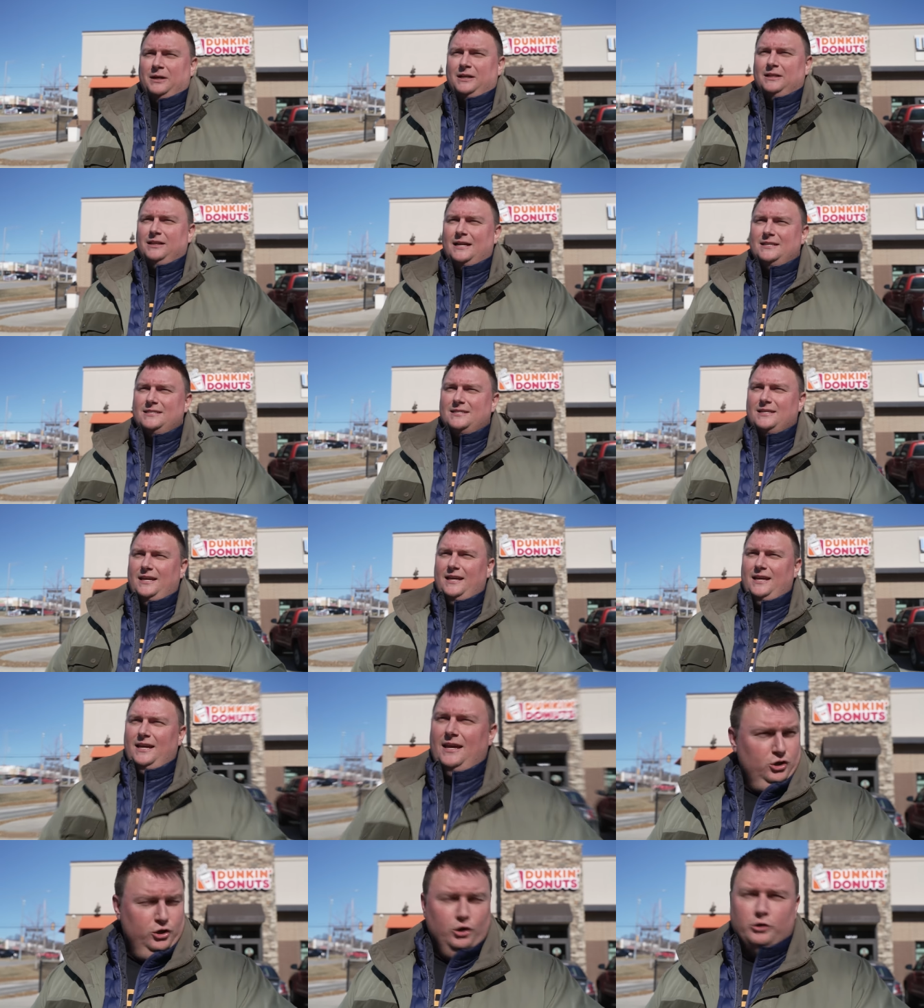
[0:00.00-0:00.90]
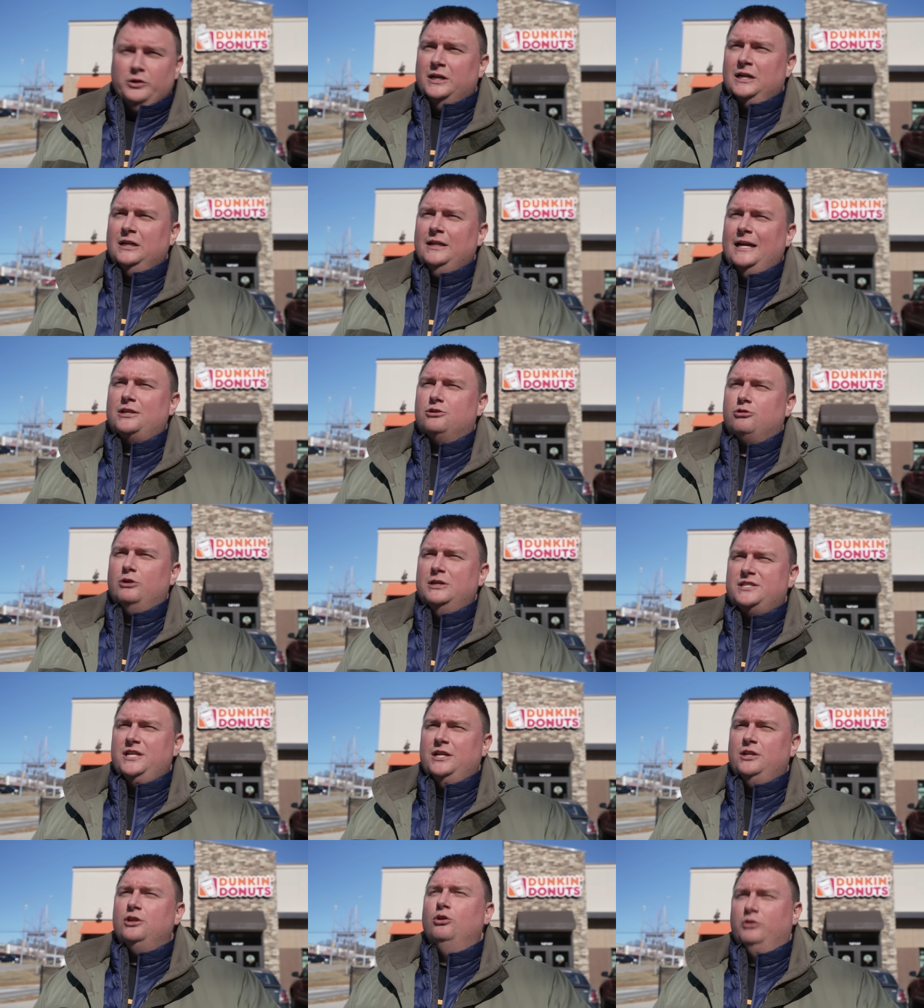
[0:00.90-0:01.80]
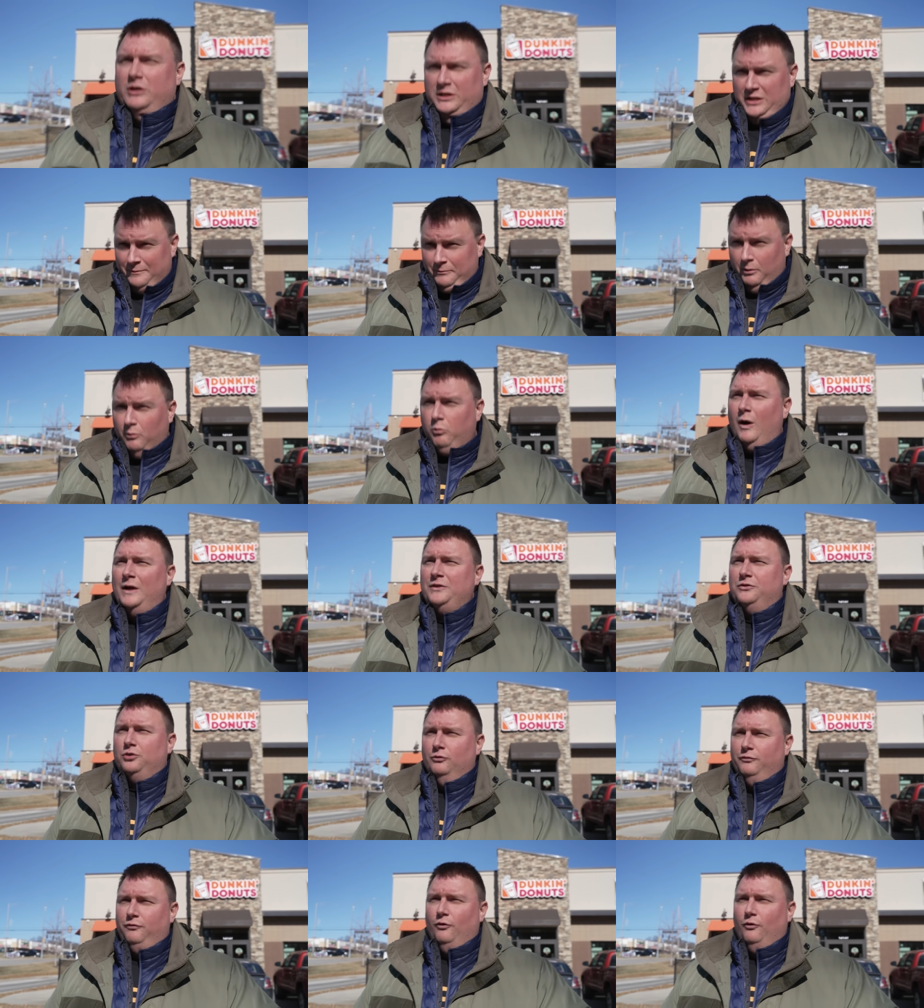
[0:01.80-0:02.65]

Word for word: McCluskey, union electrician, union number one two